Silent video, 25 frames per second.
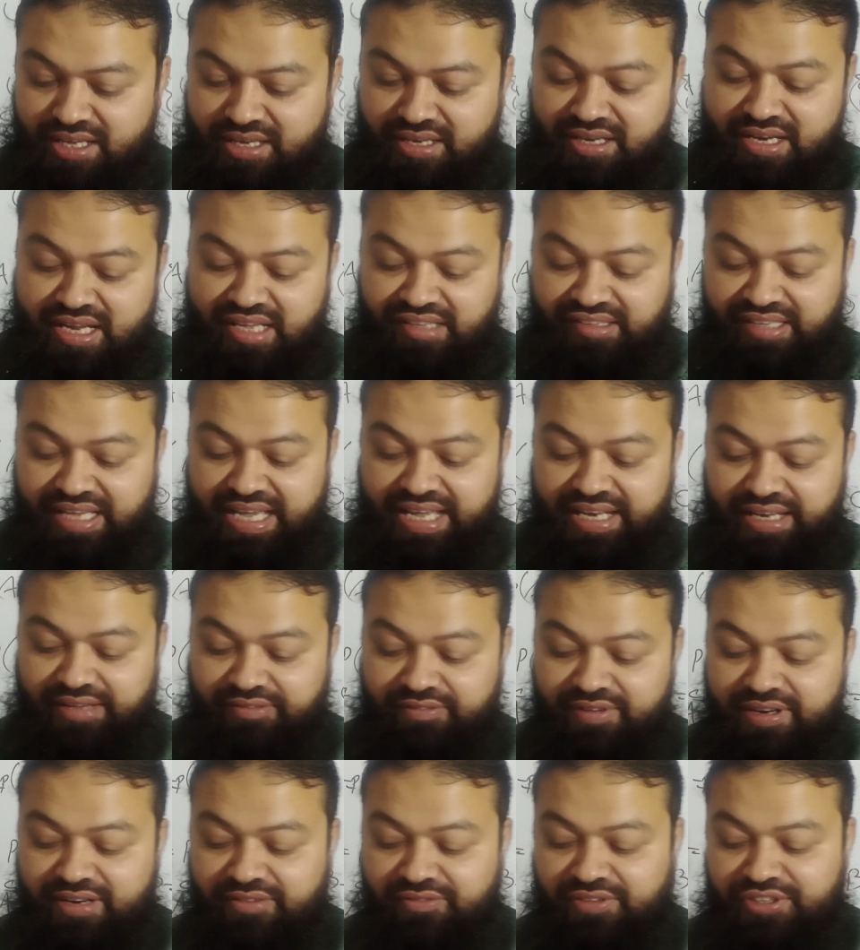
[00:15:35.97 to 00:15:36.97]
Next, an
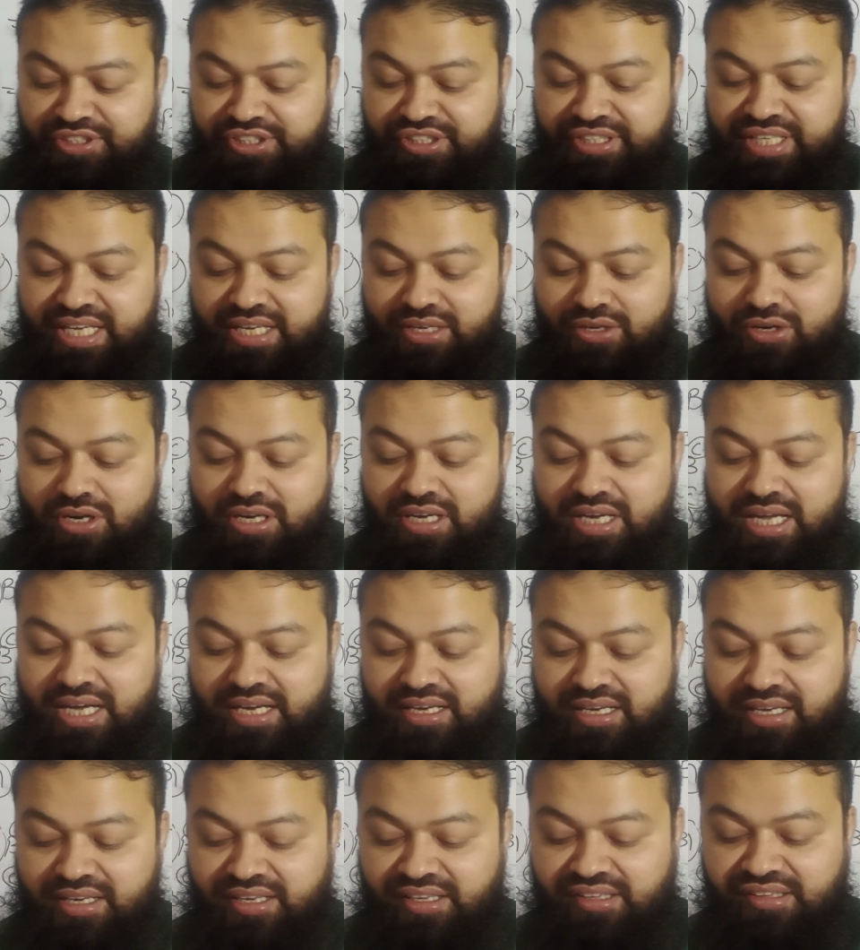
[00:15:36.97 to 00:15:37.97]
event which cannot occur